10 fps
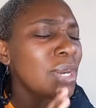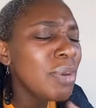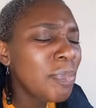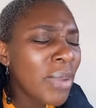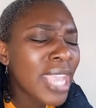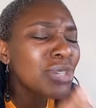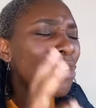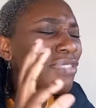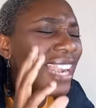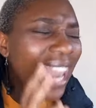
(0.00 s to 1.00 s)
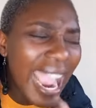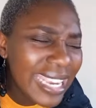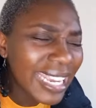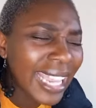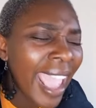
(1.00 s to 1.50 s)
repent of
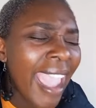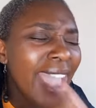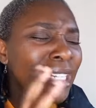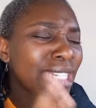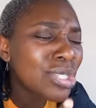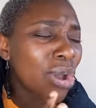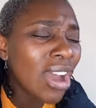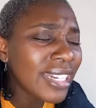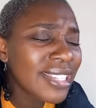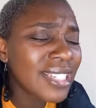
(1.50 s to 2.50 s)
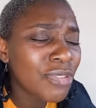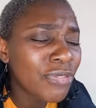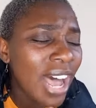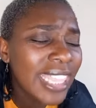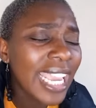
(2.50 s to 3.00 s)
lying and dishonesty,
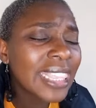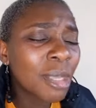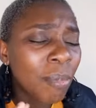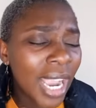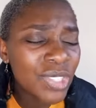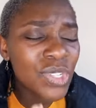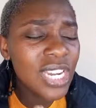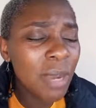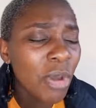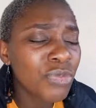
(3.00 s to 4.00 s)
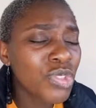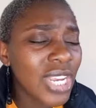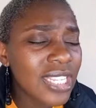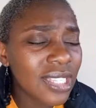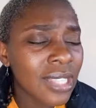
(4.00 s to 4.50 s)
Father, in the mighty name of
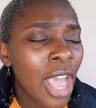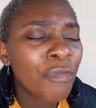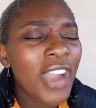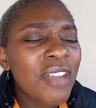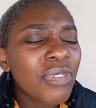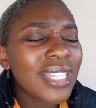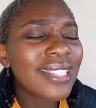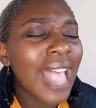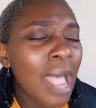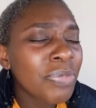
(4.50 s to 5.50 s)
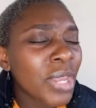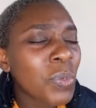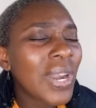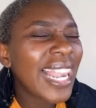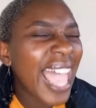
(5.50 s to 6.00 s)
Jesus. For every time that
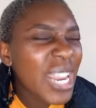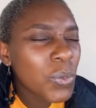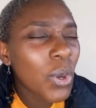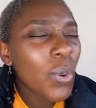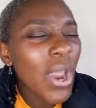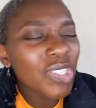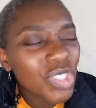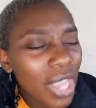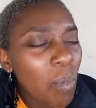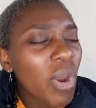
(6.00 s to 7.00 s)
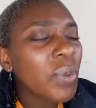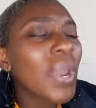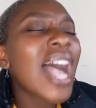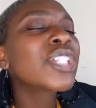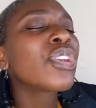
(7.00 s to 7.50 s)
we lied, we're going somewhere and
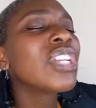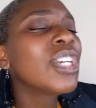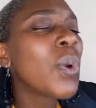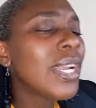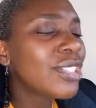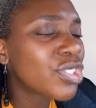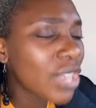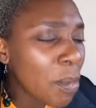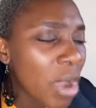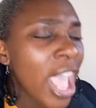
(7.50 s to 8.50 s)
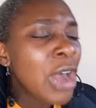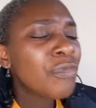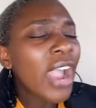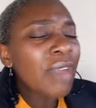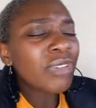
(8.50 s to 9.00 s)
we're actually going somewhere.
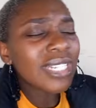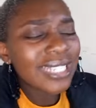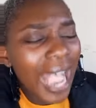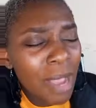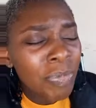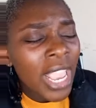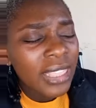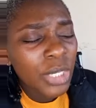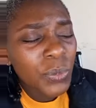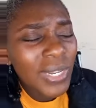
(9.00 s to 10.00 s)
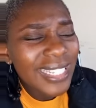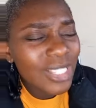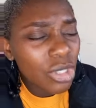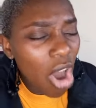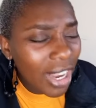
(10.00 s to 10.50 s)
For every time that we're
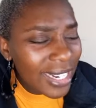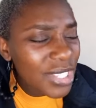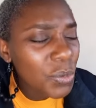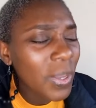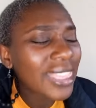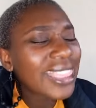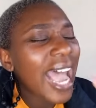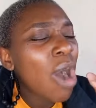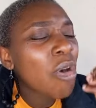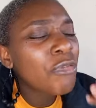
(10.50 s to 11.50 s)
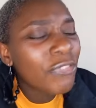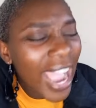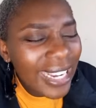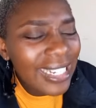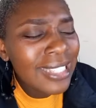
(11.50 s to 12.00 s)
dishonest with our
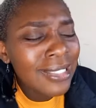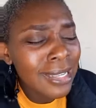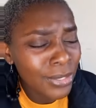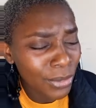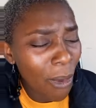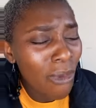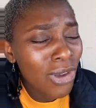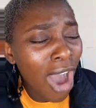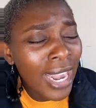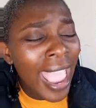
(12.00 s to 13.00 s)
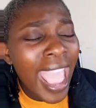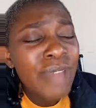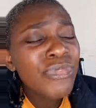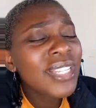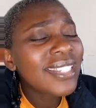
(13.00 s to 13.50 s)
finances, oh God,
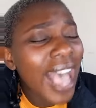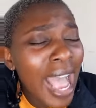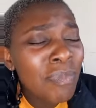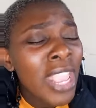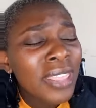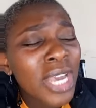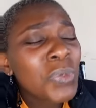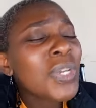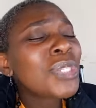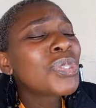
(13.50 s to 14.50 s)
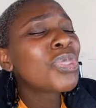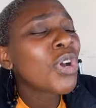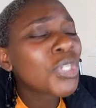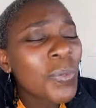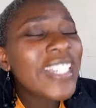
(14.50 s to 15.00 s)
every time that we
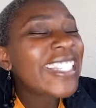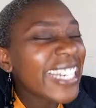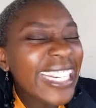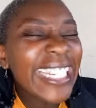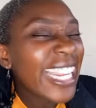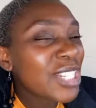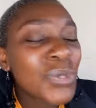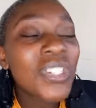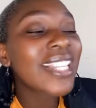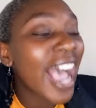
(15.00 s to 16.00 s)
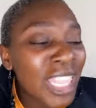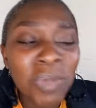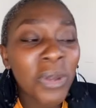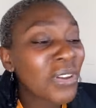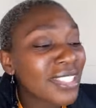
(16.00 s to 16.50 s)
thought we didn't need to
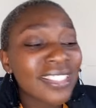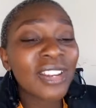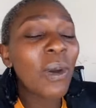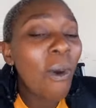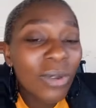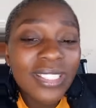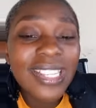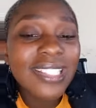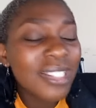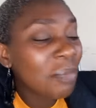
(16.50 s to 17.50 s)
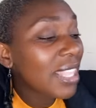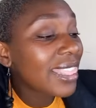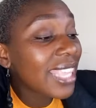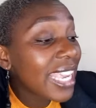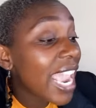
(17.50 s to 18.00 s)
tithe because it's an Old
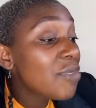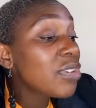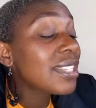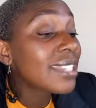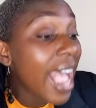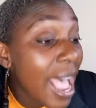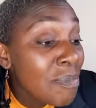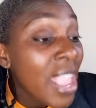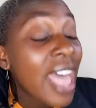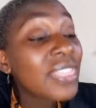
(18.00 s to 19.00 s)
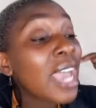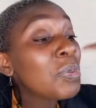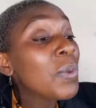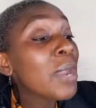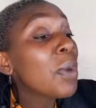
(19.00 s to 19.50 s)
Testament thing, every time
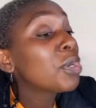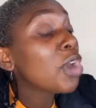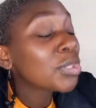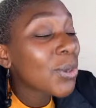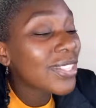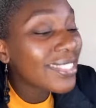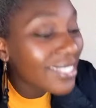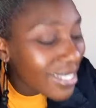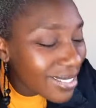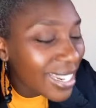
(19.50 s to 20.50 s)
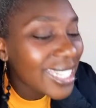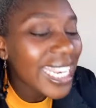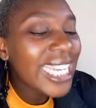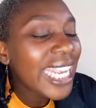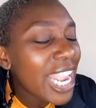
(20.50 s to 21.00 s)
that we were not consistent
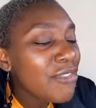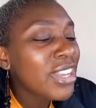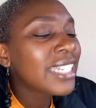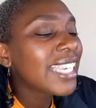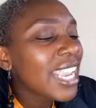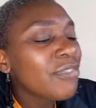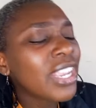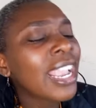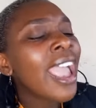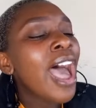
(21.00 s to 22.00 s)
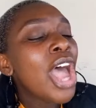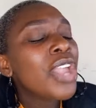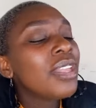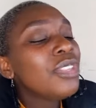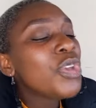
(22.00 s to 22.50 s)
in even giving
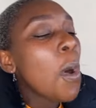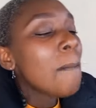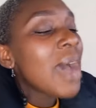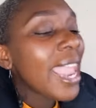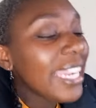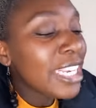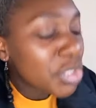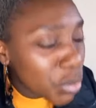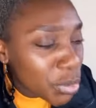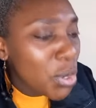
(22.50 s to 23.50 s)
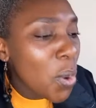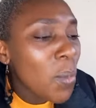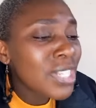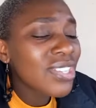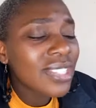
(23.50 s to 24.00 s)
your money to you,
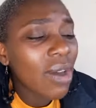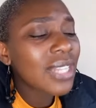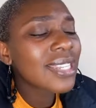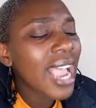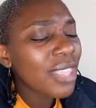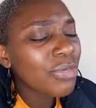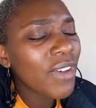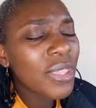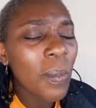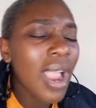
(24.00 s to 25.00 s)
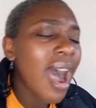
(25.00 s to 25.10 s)
which is our tithe, Father, we